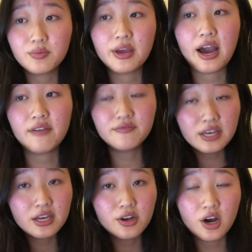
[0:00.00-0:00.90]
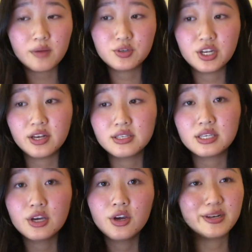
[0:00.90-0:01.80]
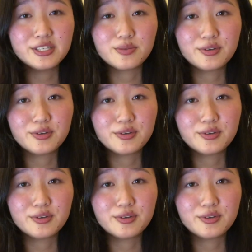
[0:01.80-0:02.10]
We have vegan options, places